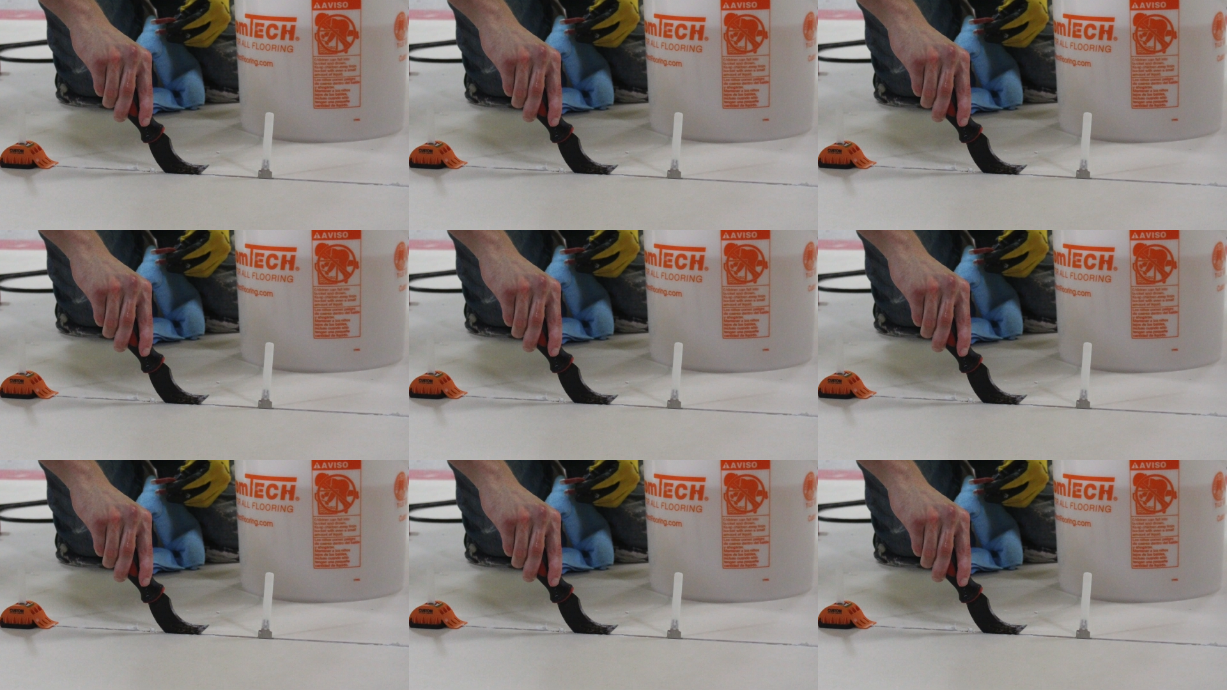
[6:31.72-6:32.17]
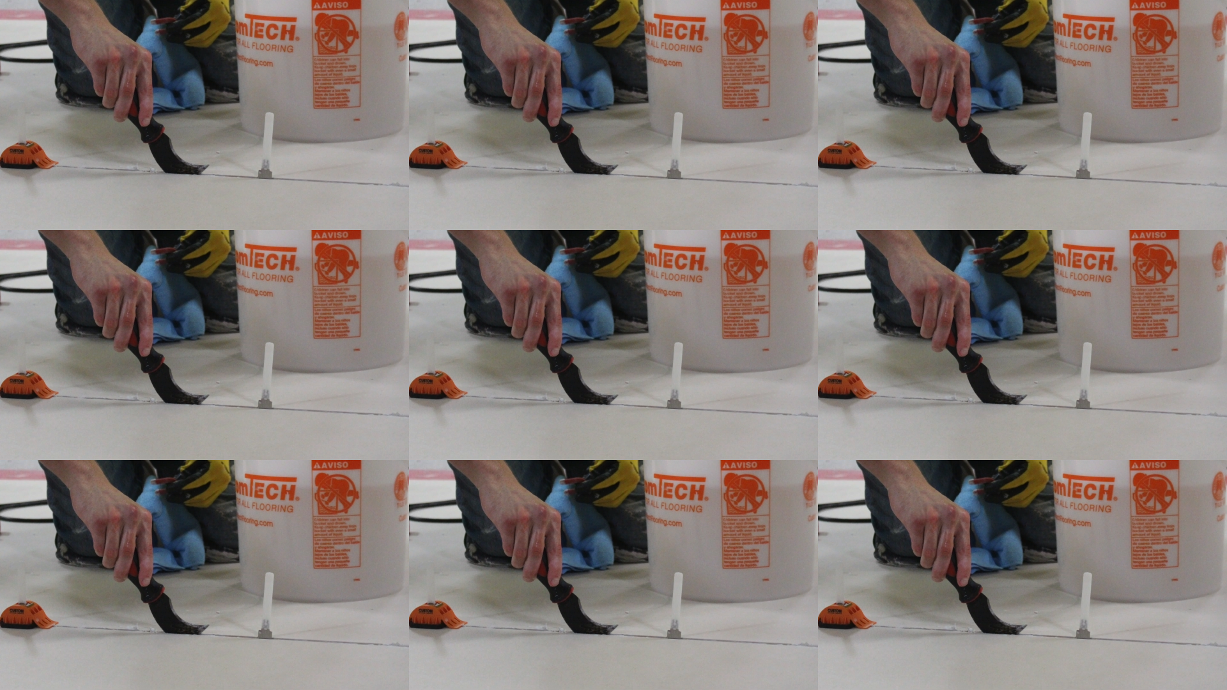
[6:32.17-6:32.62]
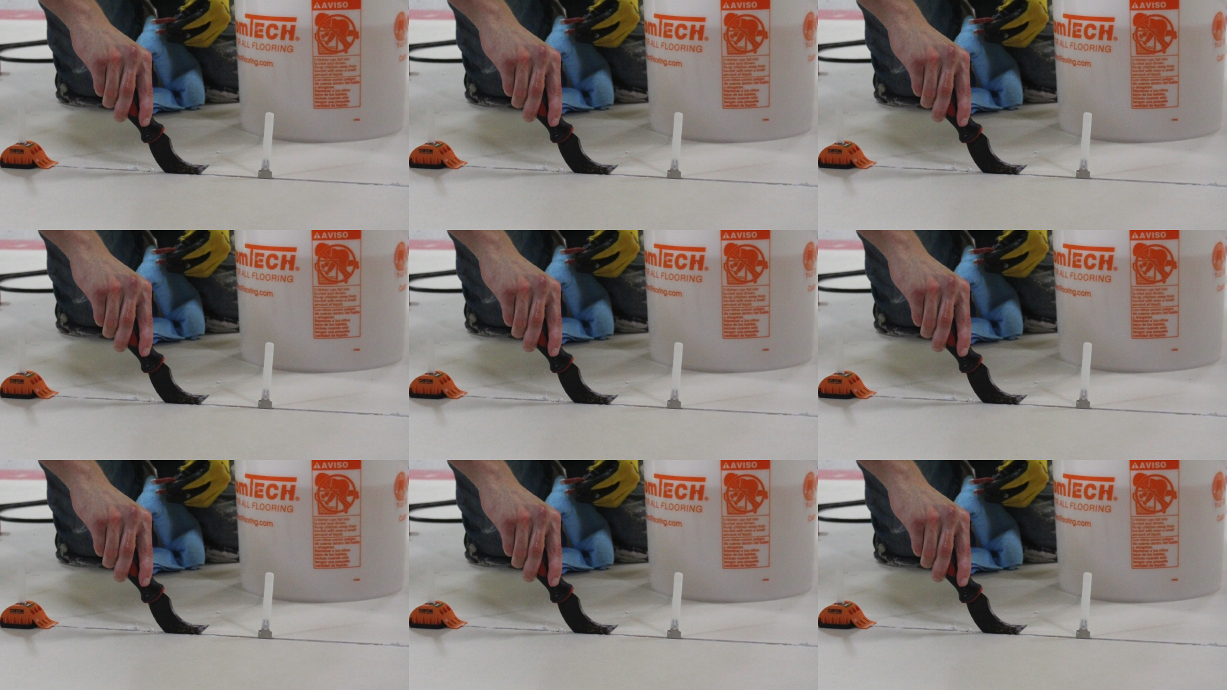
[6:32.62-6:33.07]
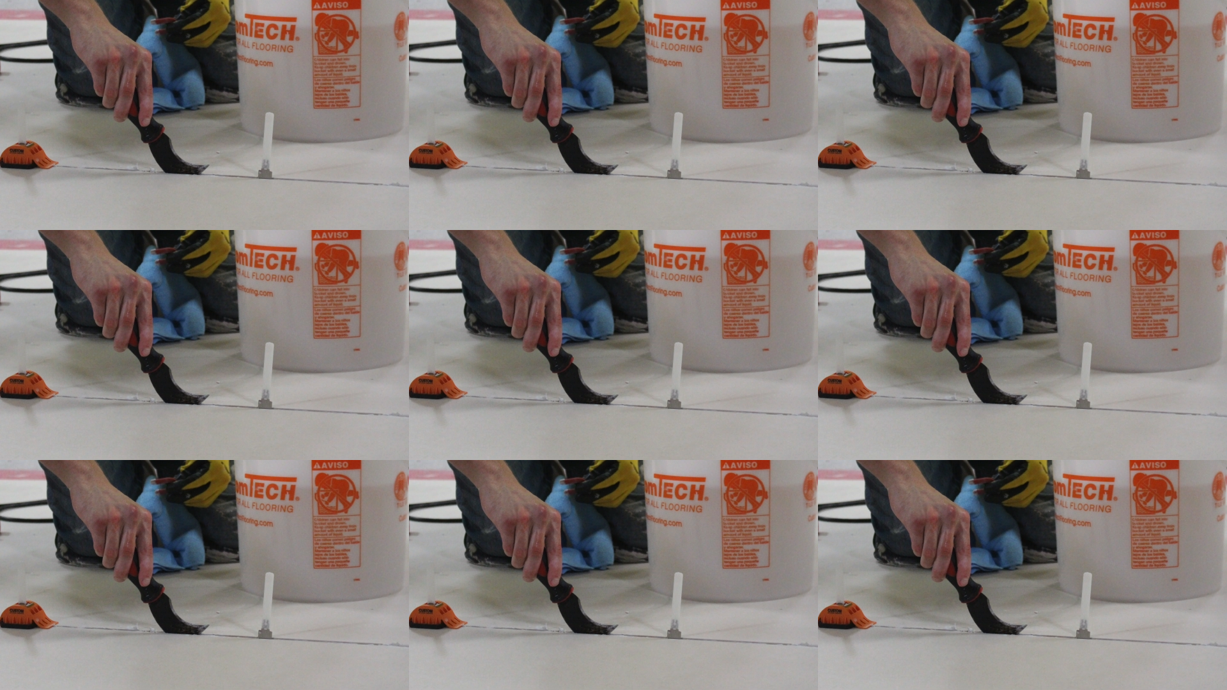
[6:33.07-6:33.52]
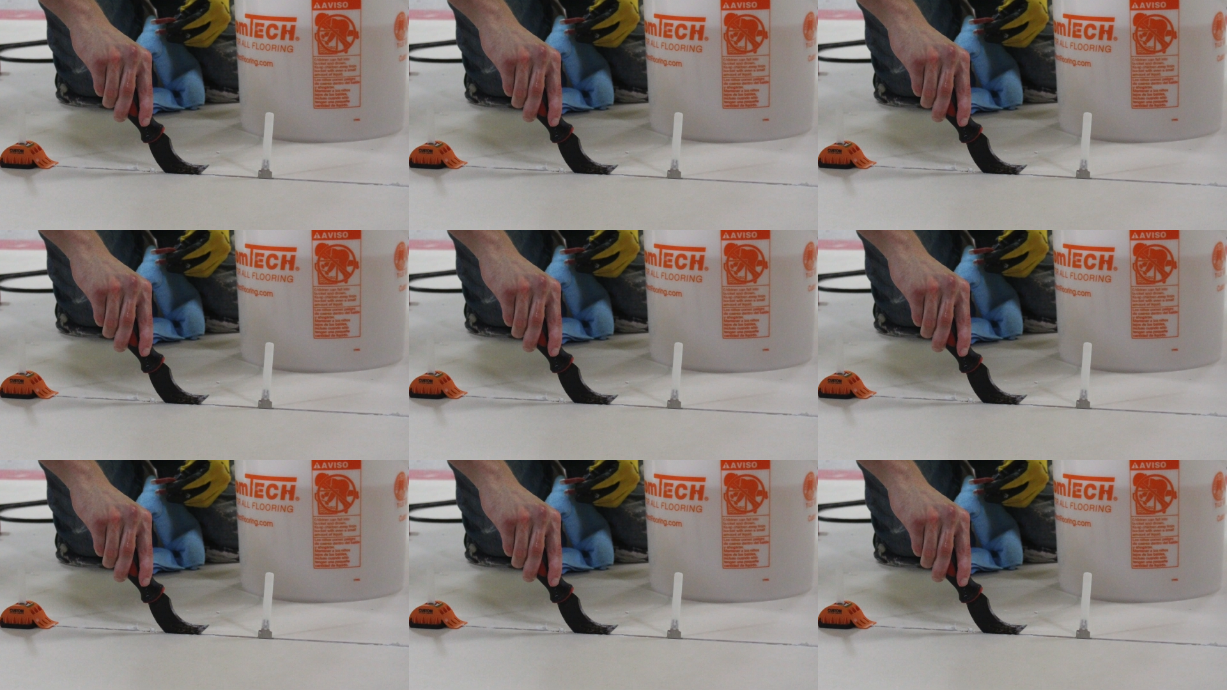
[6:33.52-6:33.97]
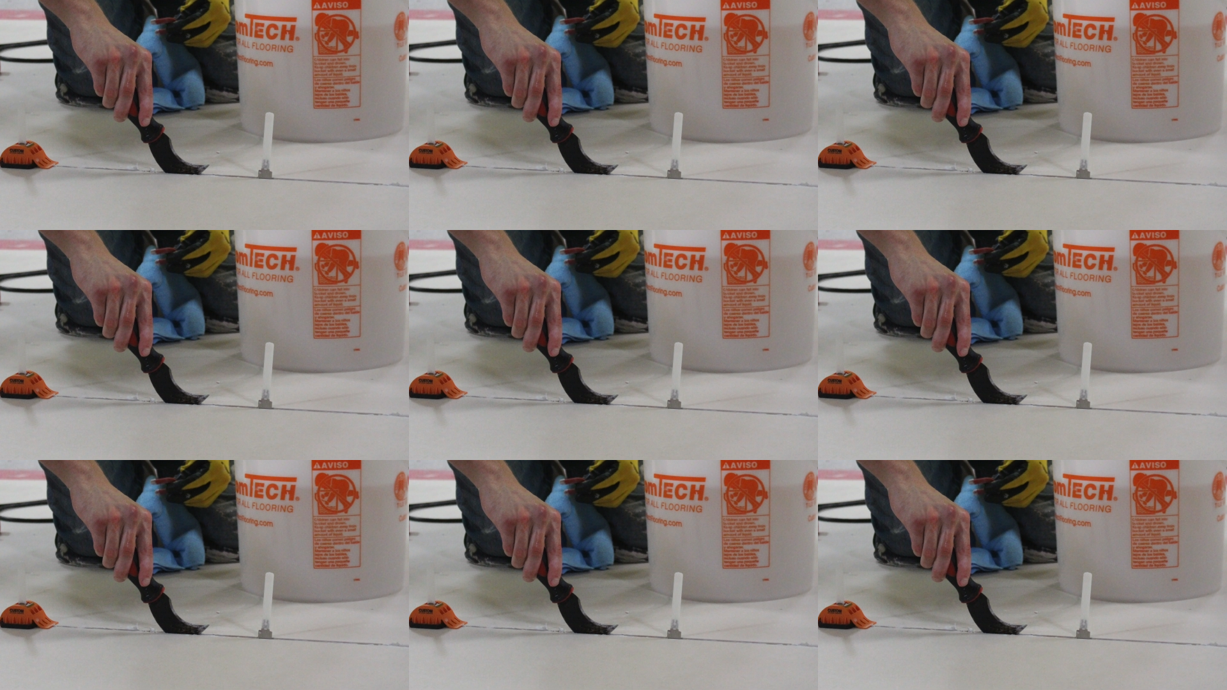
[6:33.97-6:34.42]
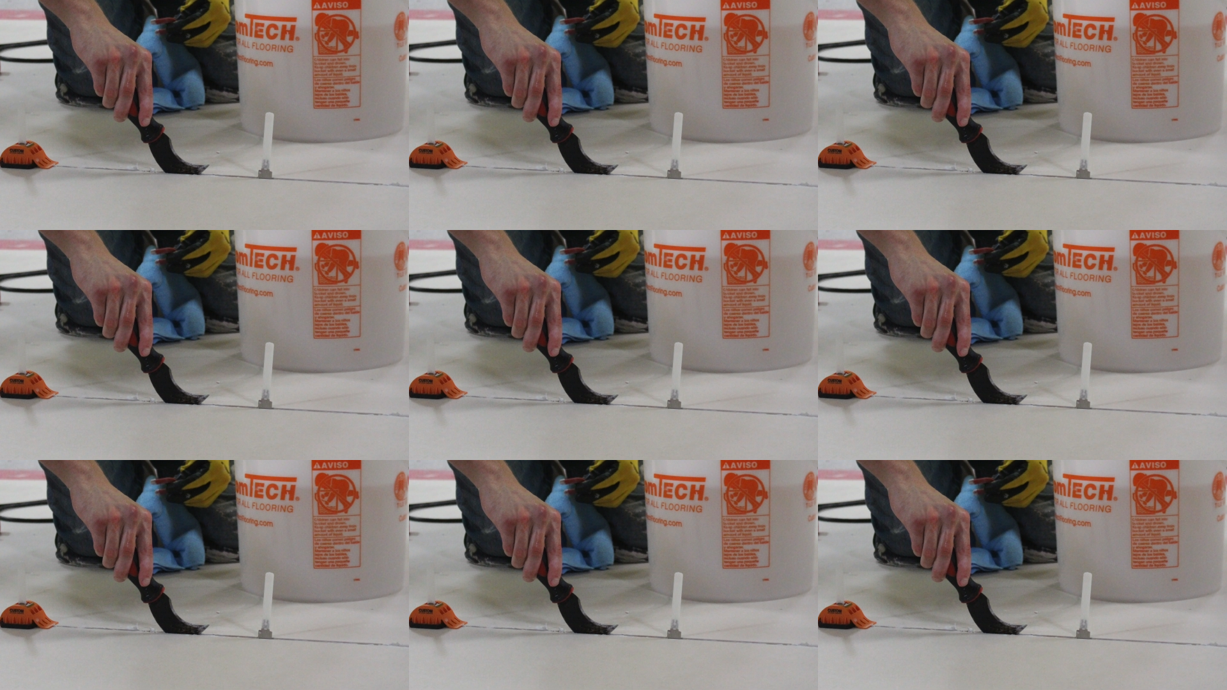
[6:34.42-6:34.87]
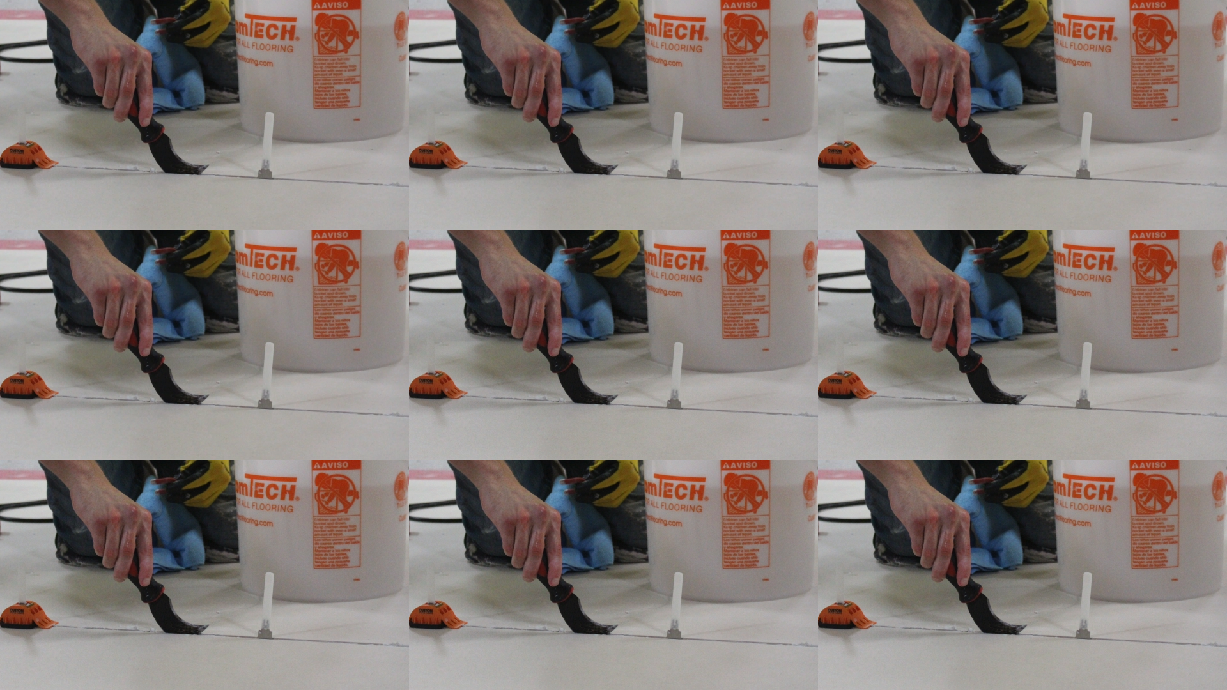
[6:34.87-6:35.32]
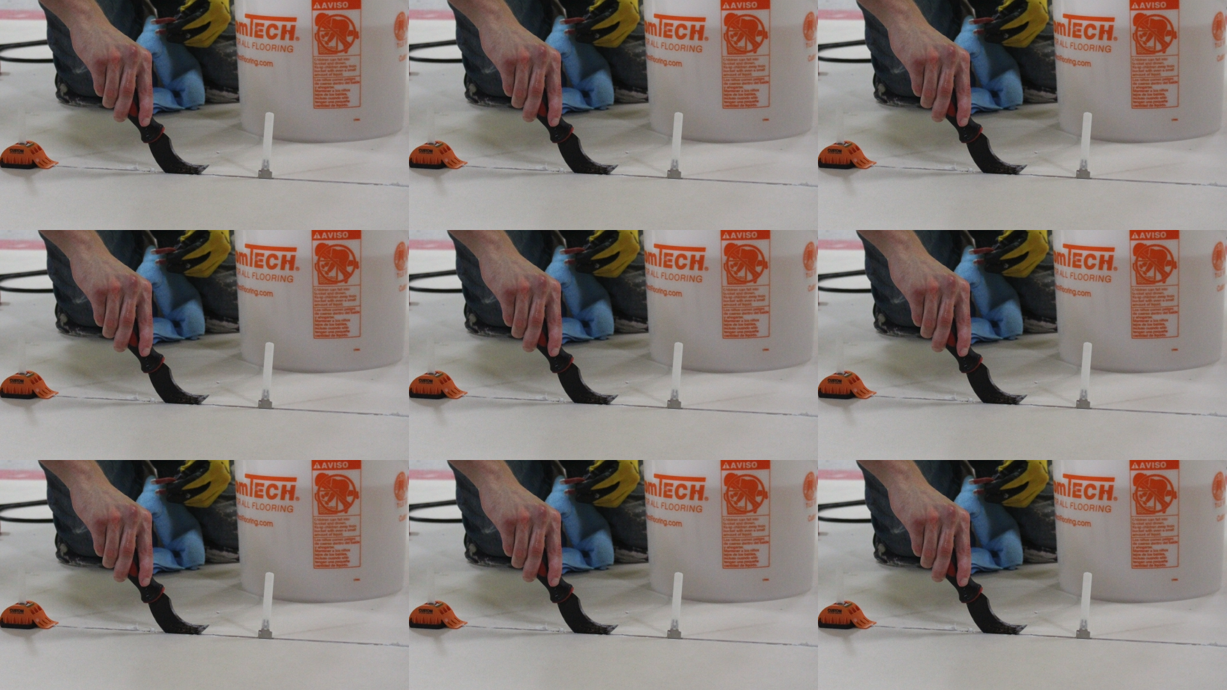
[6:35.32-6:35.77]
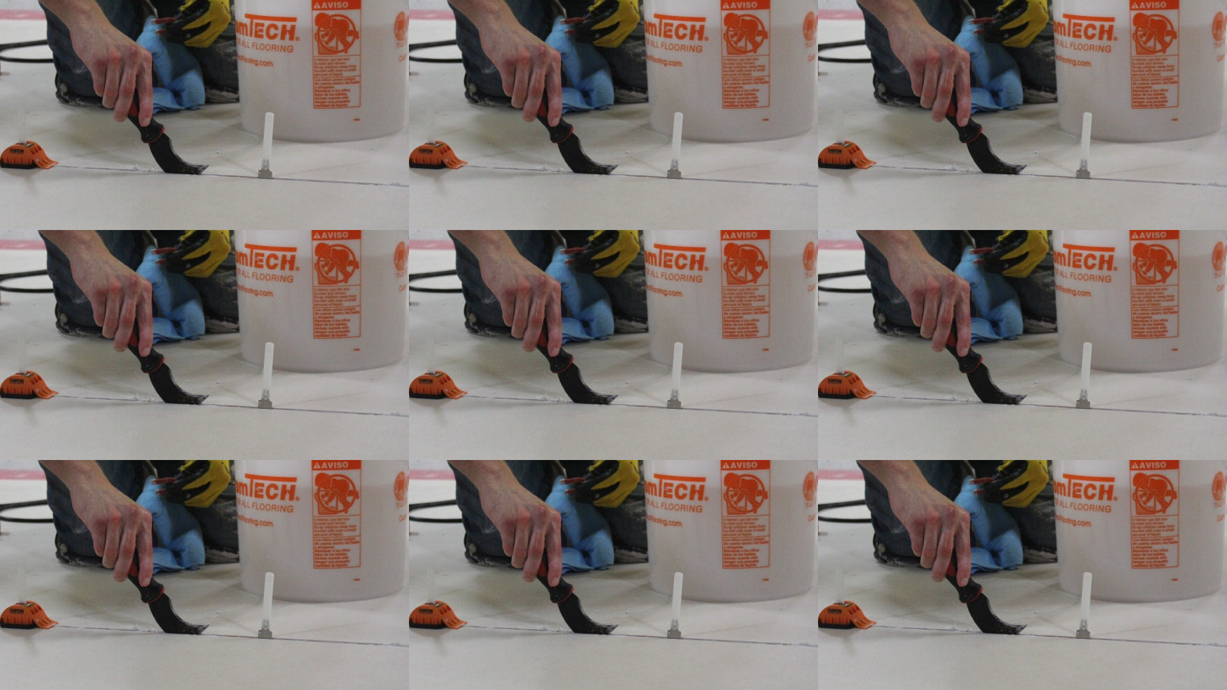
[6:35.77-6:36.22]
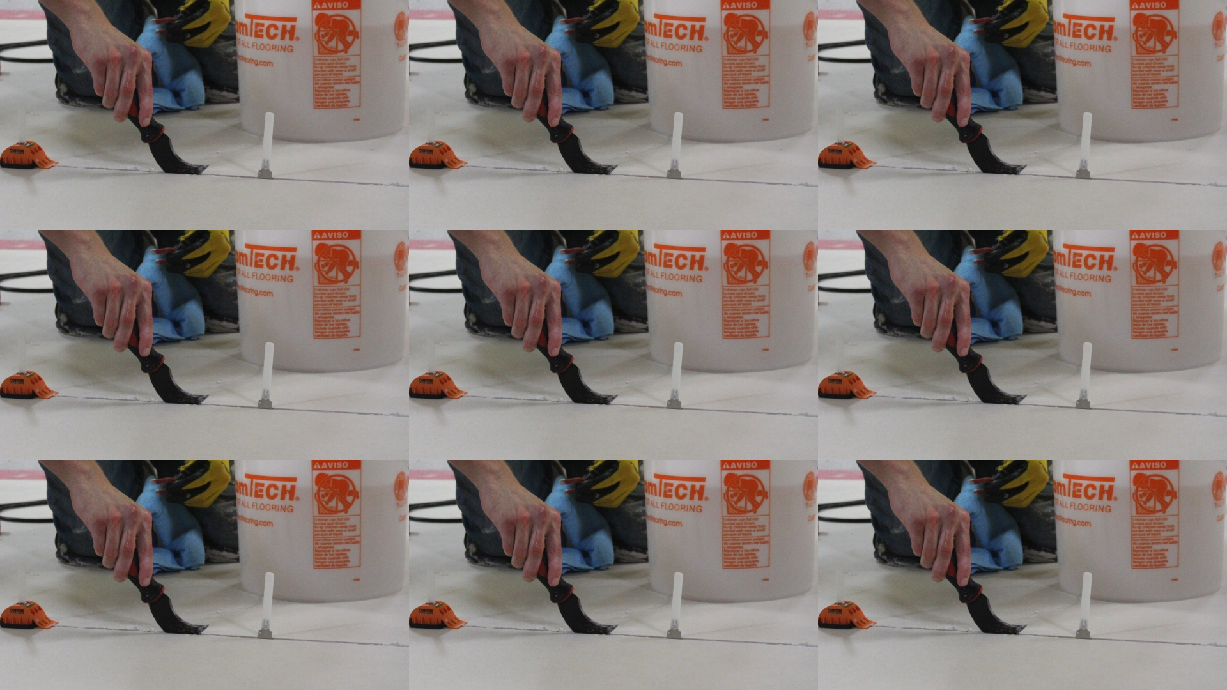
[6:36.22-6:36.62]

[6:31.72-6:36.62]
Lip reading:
Nobody's mouth can be seen.